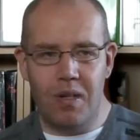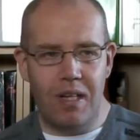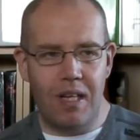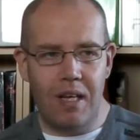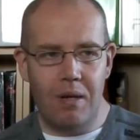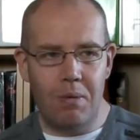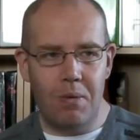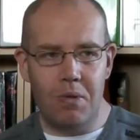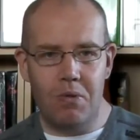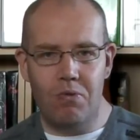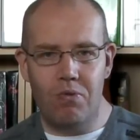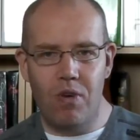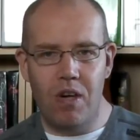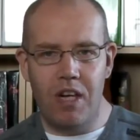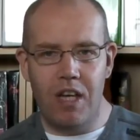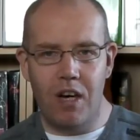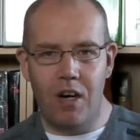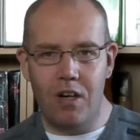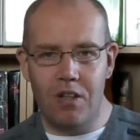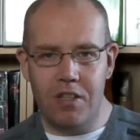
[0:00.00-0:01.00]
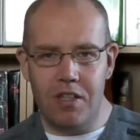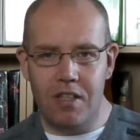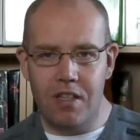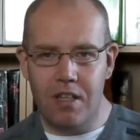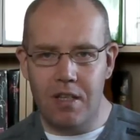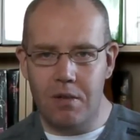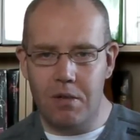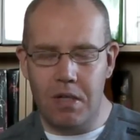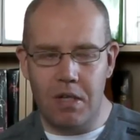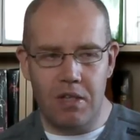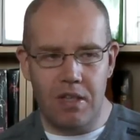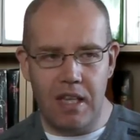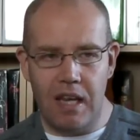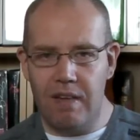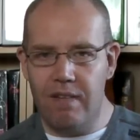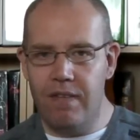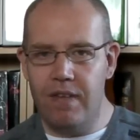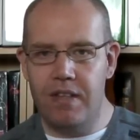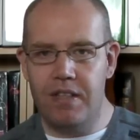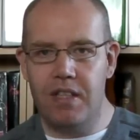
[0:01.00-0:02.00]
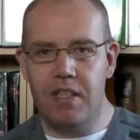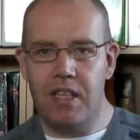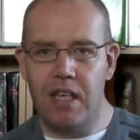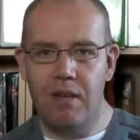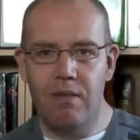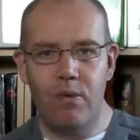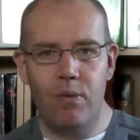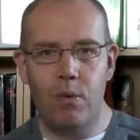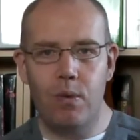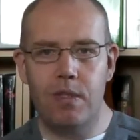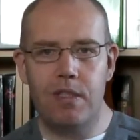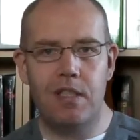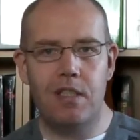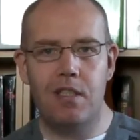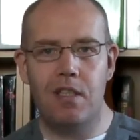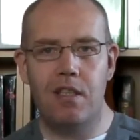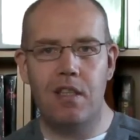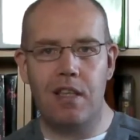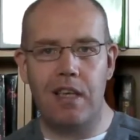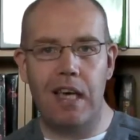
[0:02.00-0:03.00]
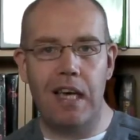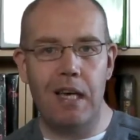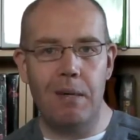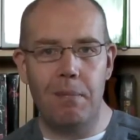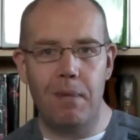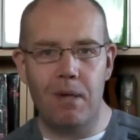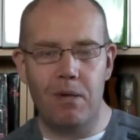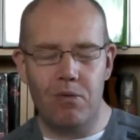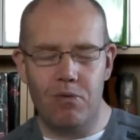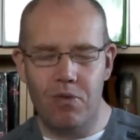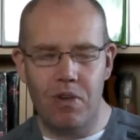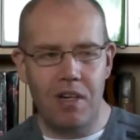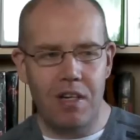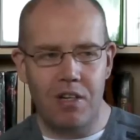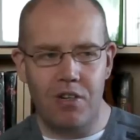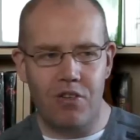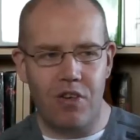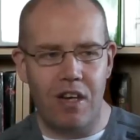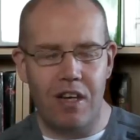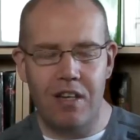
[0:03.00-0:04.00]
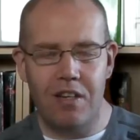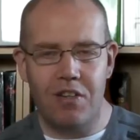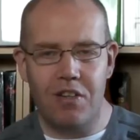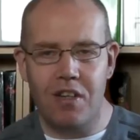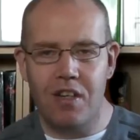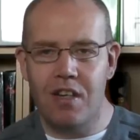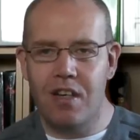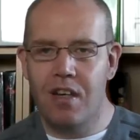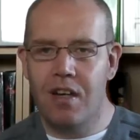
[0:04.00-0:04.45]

It was really odd. You could definitely see the influences in the game. It was really strange.